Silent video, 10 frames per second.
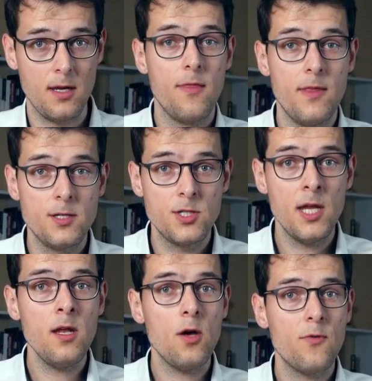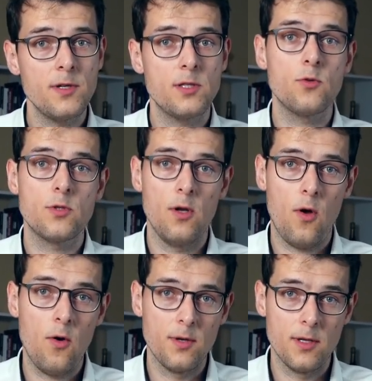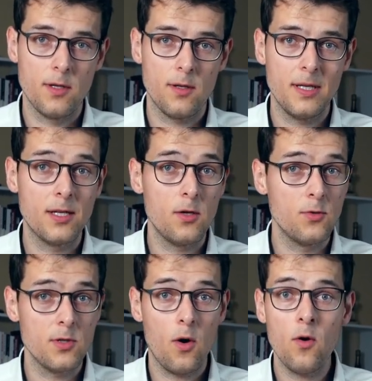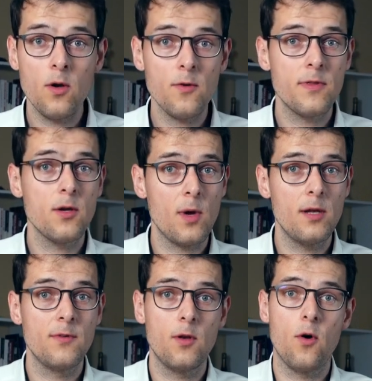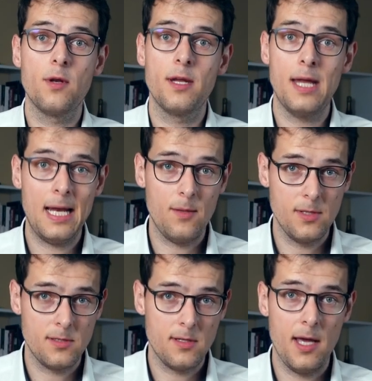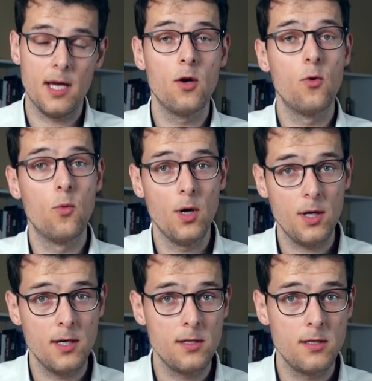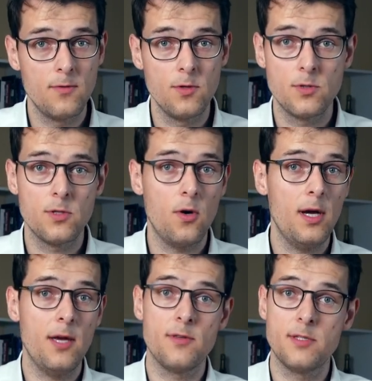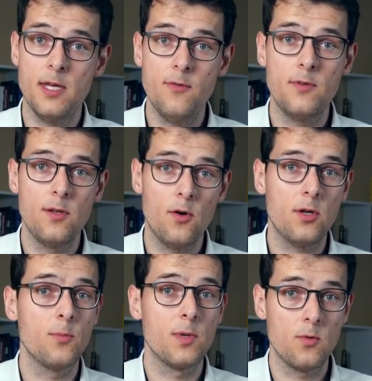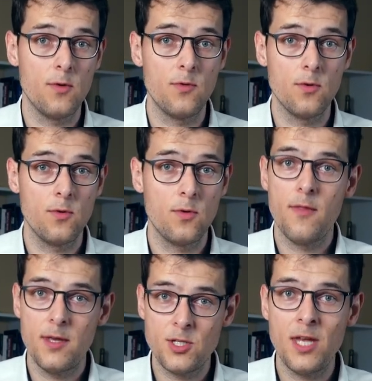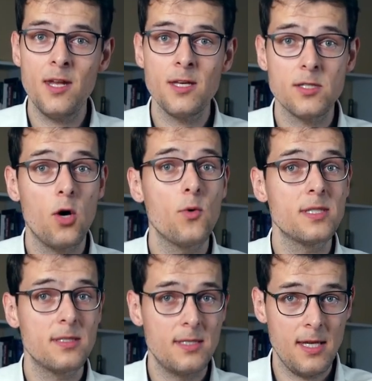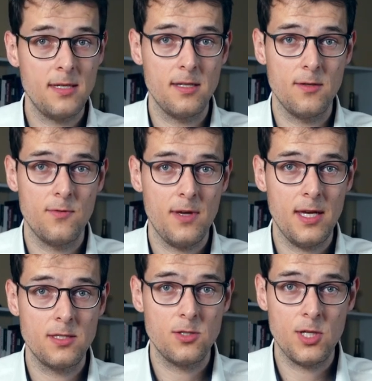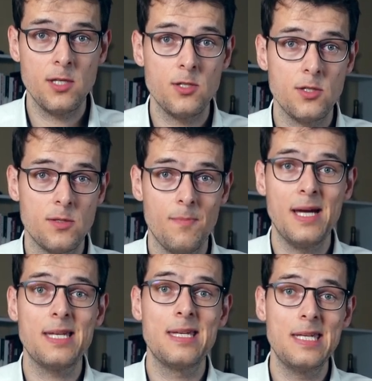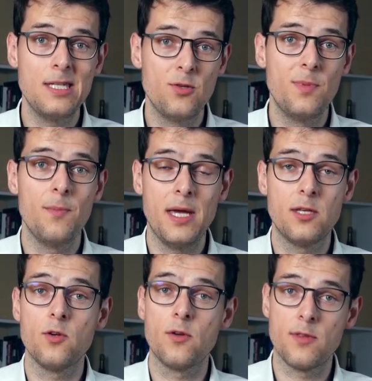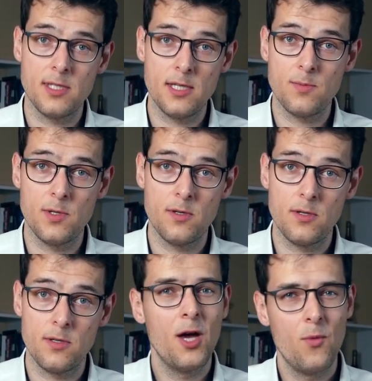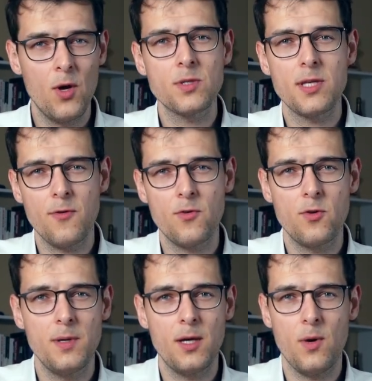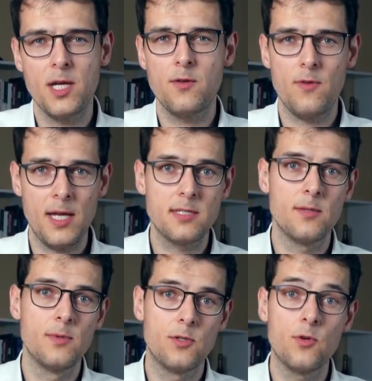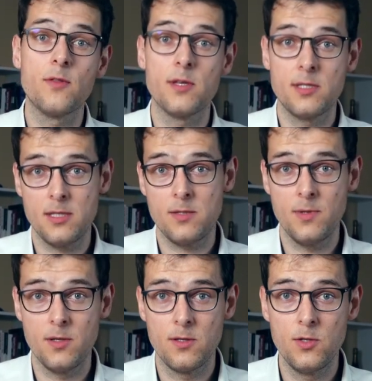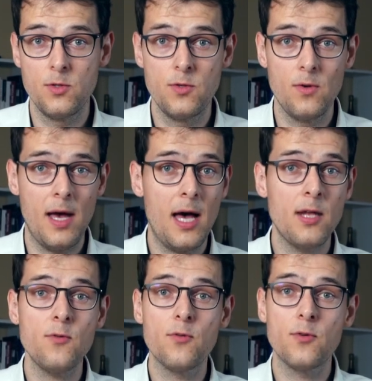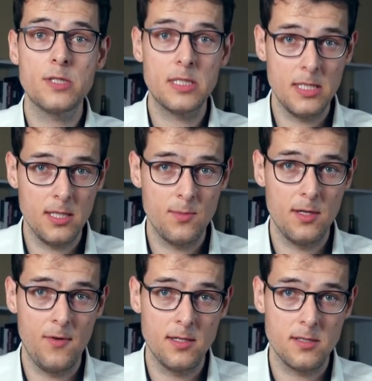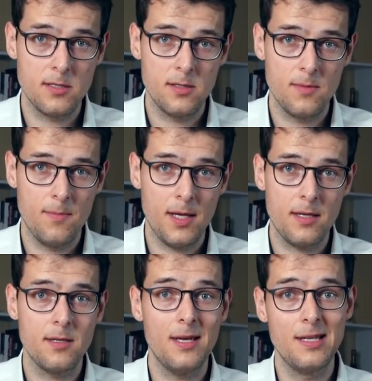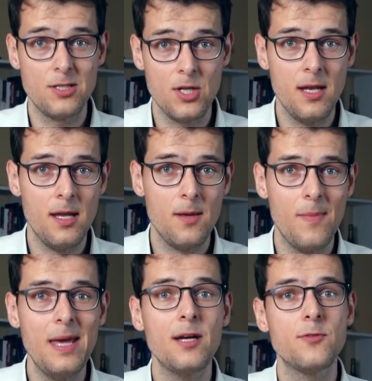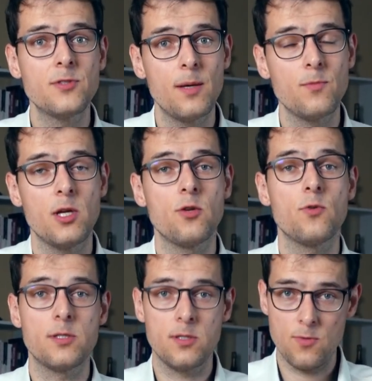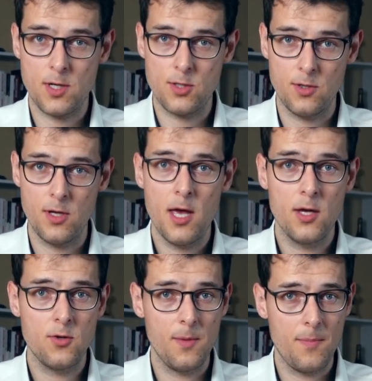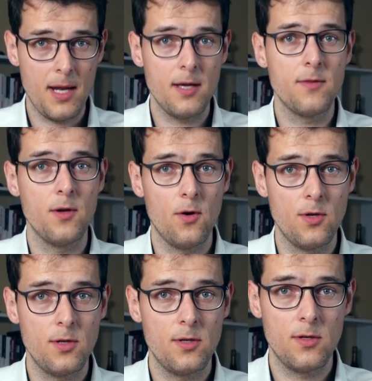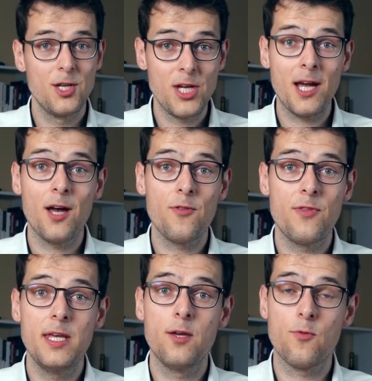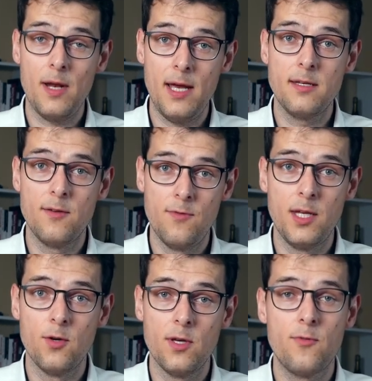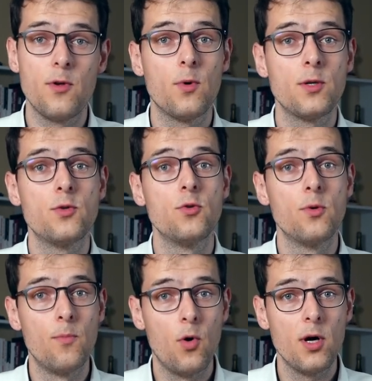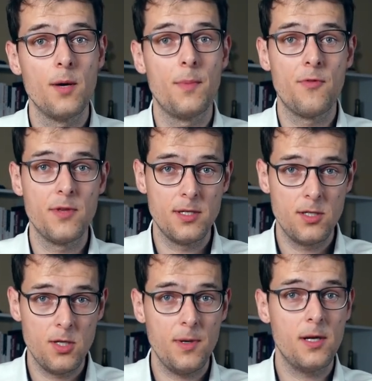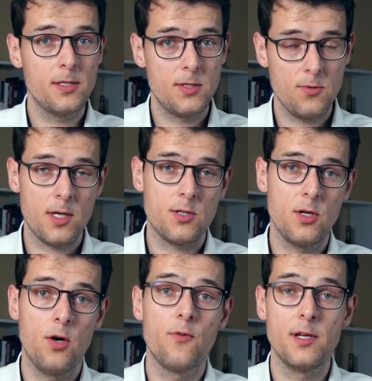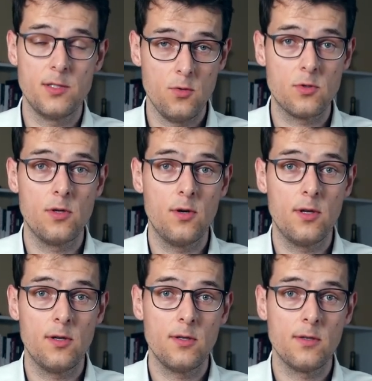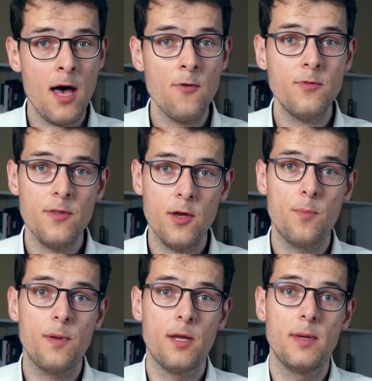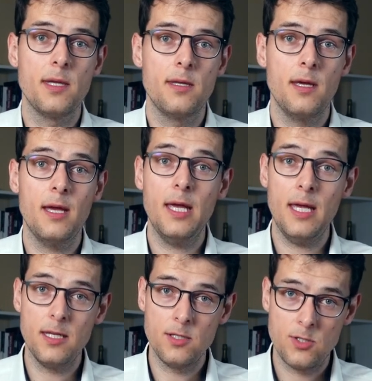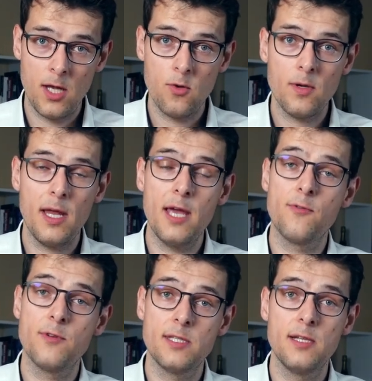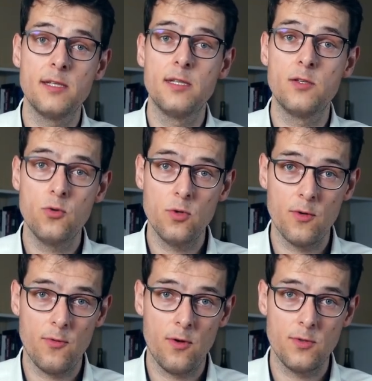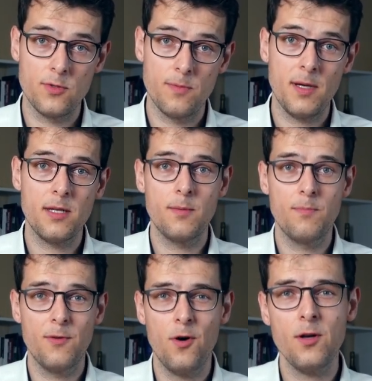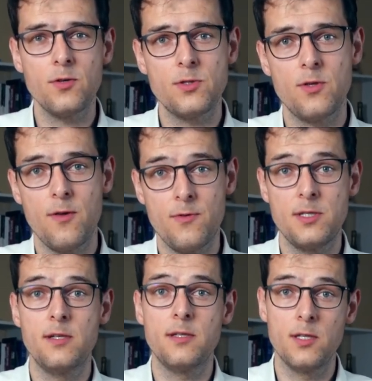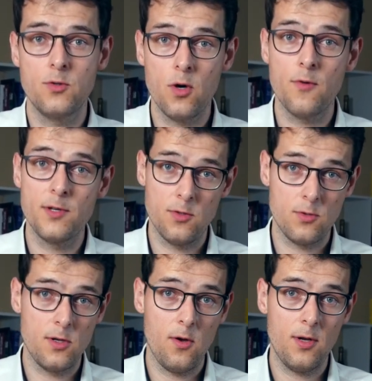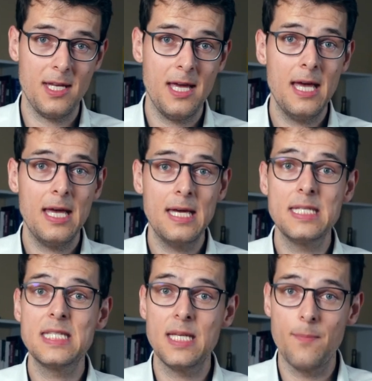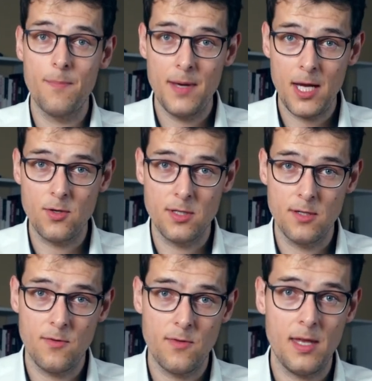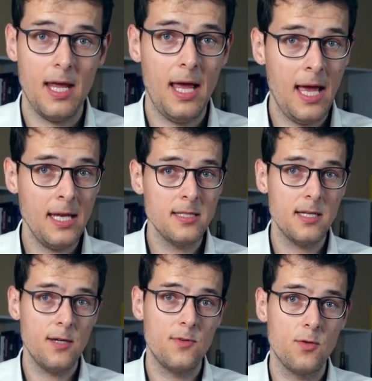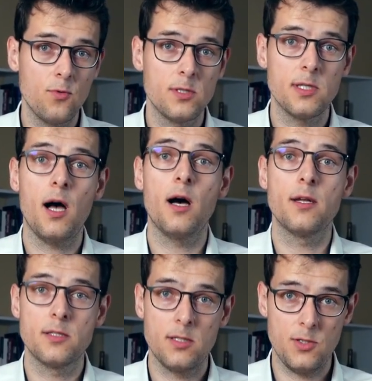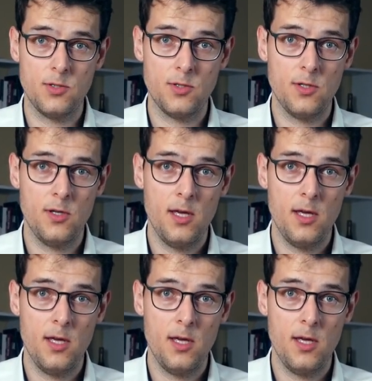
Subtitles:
The agenda of a social audit includes all of the relevant audit elements like worker interviews or health and safety document review. The agenda is always tentative, as changes might need to be made during the assessment. We always have to be quite flexible during the assessment due to unforeseeable events, but an agenda may give some general structure to plan the audit. Check out the related video if you want to know more about the typical structure of a social audit. After the opening meeting, in general, a facility tour follows, but before it goes to the facility tour of a social audit, it is imperative that any safety rules are discussed.